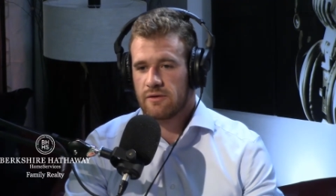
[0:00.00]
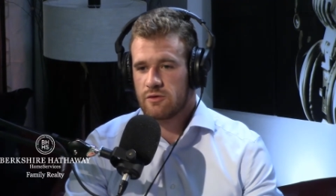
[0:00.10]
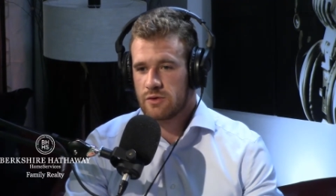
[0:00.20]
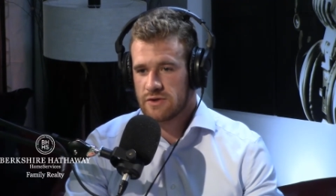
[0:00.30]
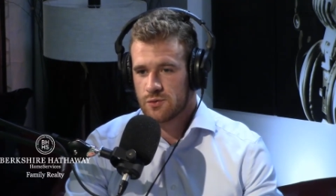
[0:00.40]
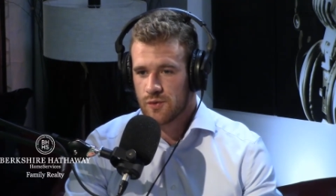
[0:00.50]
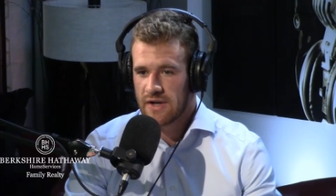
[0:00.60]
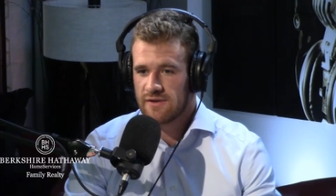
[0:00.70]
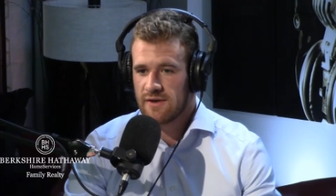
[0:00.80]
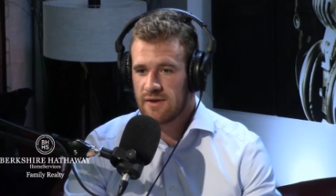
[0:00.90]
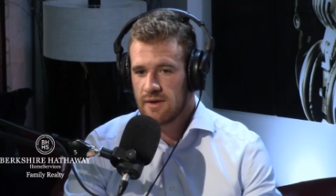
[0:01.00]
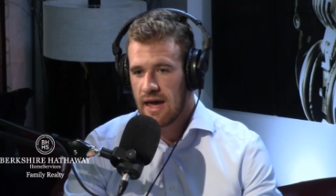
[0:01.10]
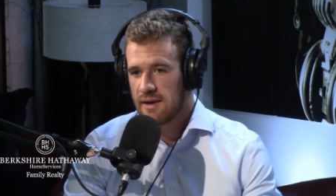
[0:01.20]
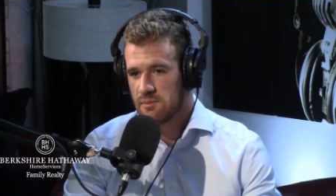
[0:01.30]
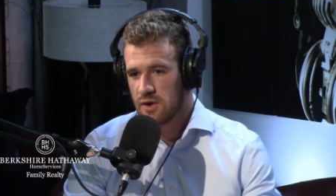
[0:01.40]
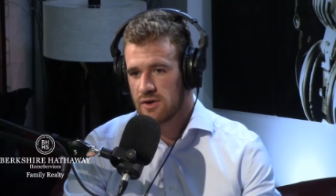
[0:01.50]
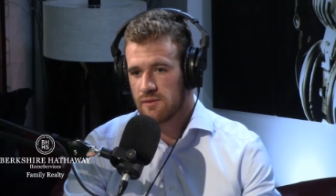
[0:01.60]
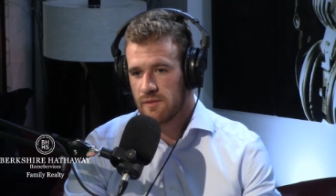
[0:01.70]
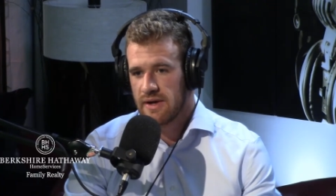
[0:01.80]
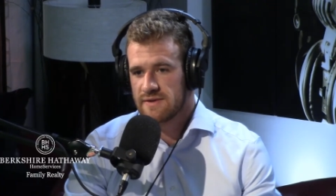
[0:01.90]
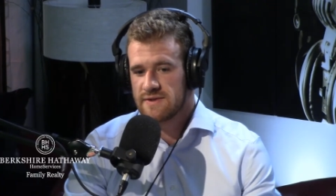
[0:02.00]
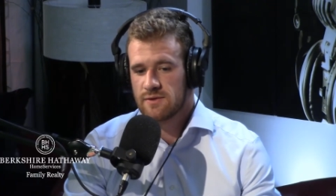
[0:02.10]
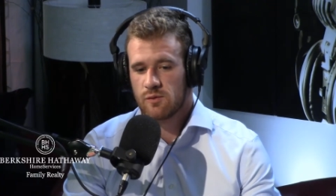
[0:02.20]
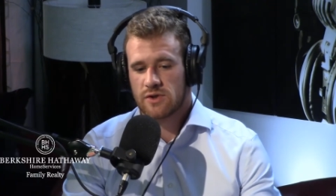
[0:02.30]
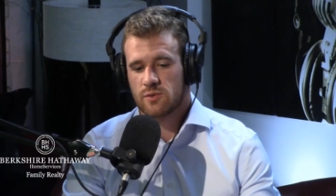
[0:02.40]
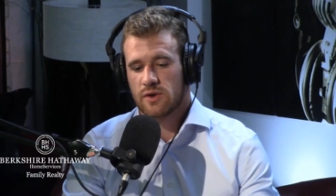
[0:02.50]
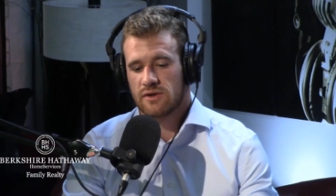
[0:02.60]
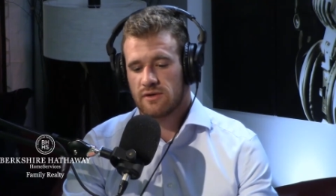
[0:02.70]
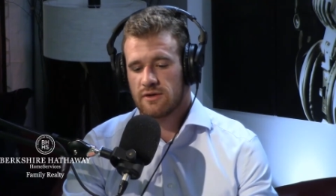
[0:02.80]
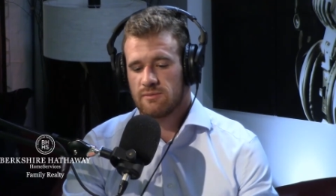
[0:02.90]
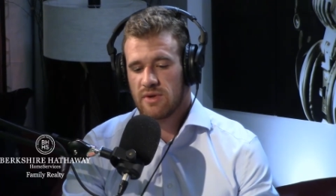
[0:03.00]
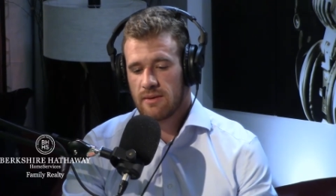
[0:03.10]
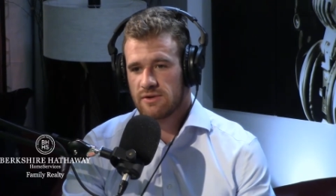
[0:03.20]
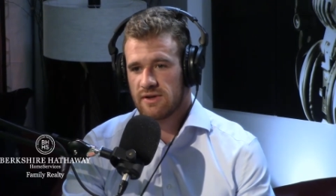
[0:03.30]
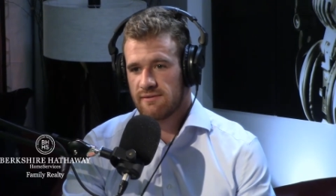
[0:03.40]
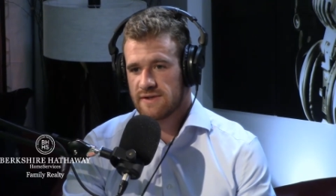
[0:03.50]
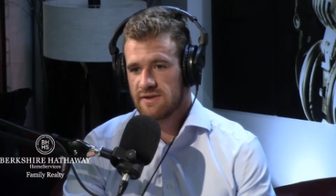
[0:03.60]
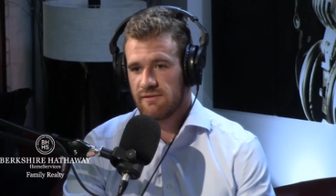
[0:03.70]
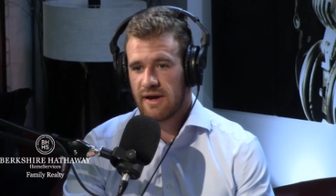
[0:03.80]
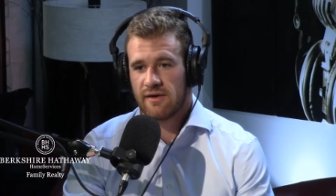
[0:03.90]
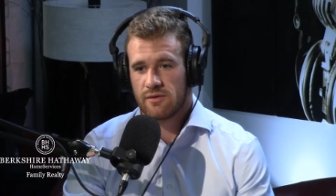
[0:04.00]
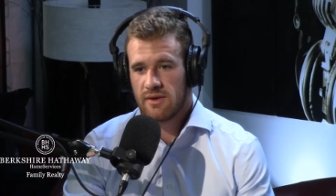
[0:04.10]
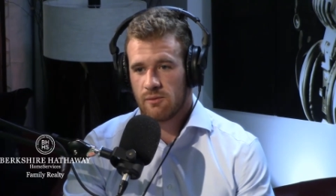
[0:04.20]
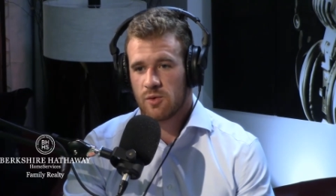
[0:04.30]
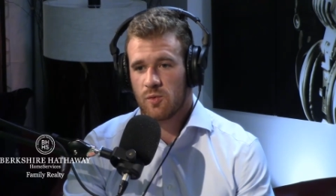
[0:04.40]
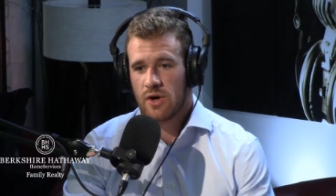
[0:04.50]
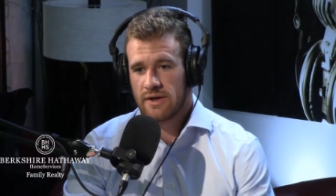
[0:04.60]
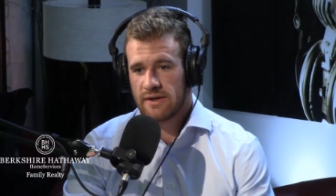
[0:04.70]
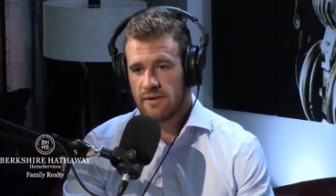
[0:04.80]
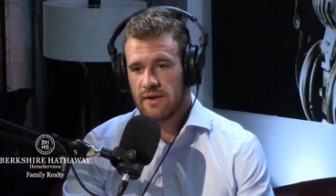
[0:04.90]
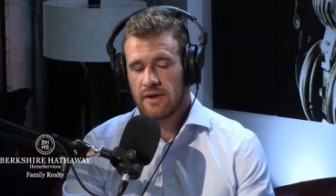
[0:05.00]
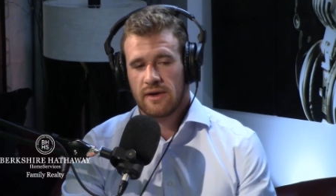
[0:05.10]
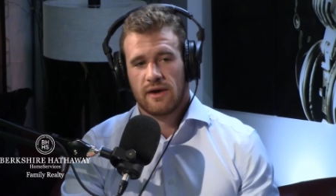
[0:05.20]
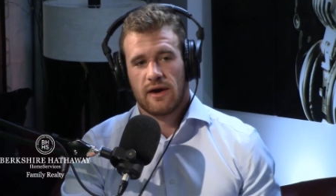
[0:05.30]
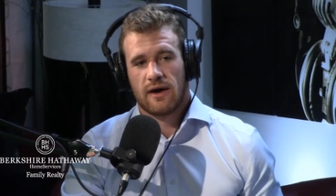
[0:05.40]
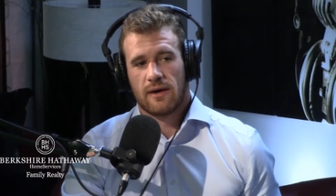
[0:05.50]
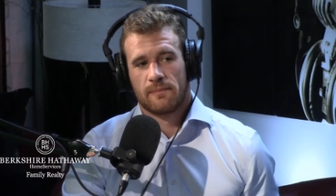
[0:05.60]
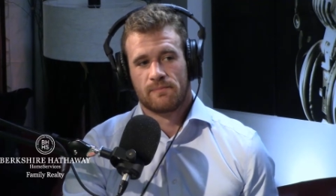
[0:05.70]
units rented at market rents, which would be able to give us the value that we wanted. Um,